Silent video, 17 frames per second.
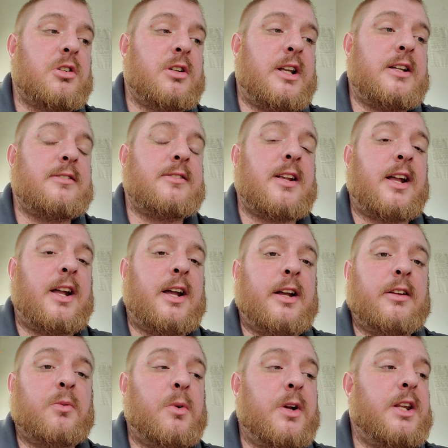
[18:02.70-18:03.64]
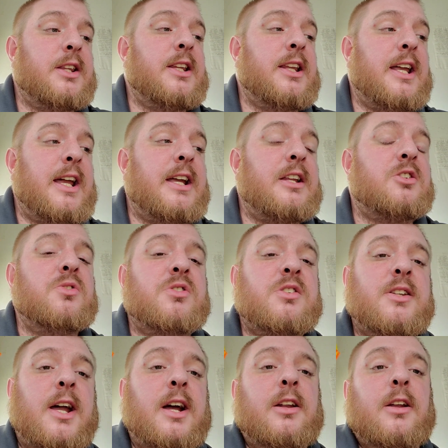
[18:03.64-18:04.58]
needs to end. We need to
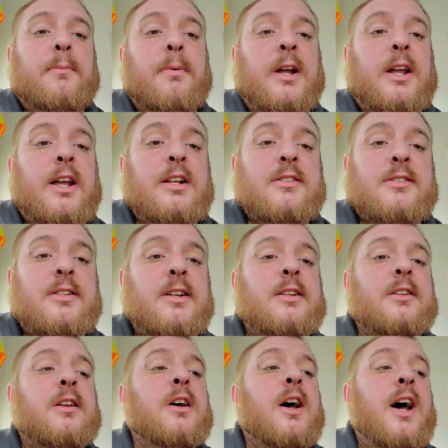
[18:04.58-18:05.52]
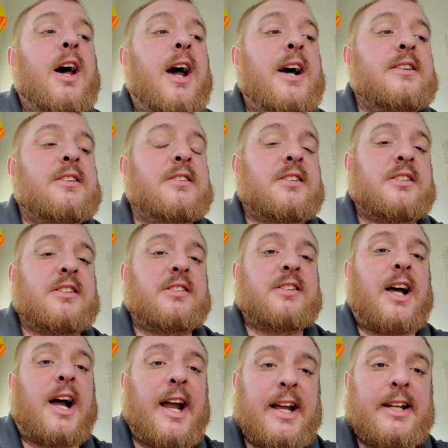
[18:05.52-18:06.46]
stand up against it as a
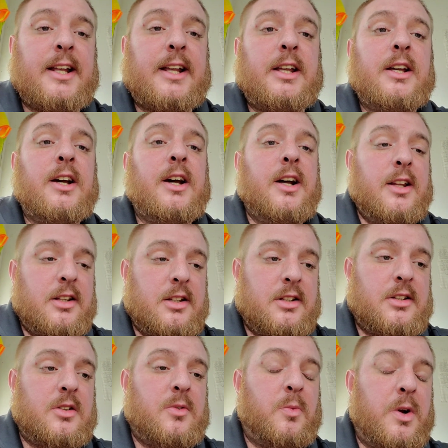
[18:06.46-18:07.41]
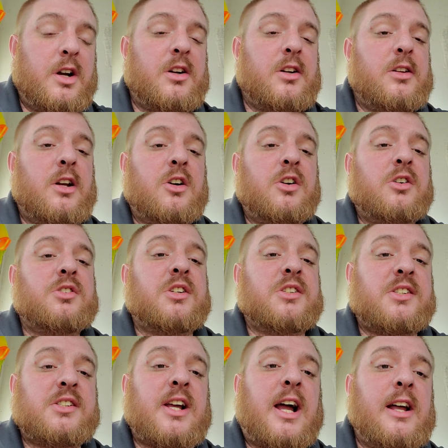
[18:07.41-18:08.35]
society. We are there is a
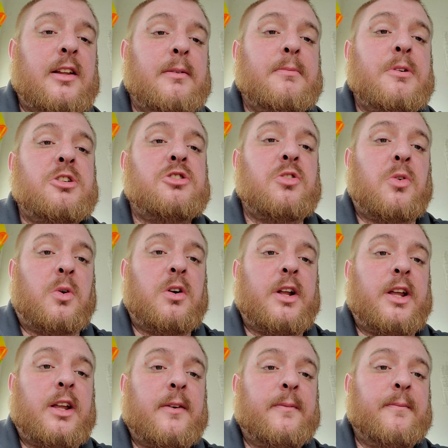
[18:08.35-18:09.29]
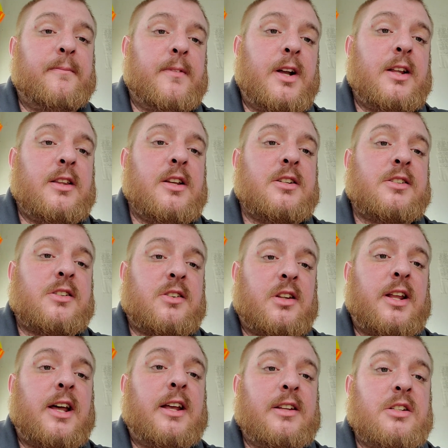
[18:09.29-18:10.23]
silent majority in this
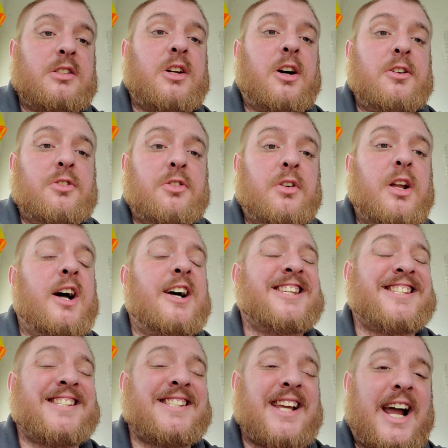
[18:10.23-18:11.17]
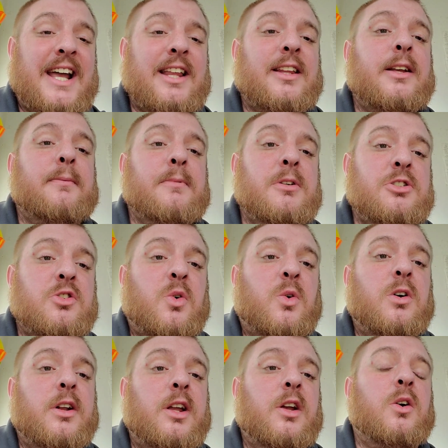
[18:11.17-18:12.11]
this country, a silent
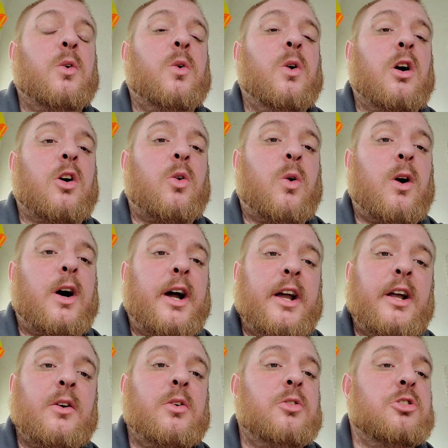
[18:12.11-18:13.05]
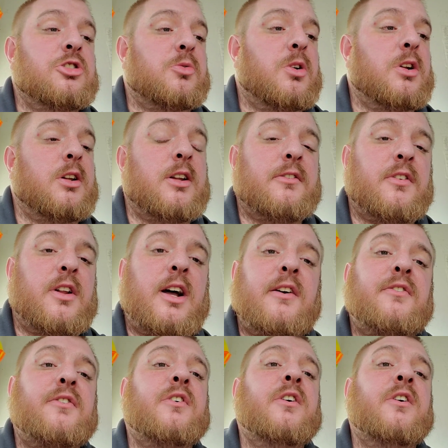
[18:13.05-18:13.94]
majority who are quiet, who just want to live life.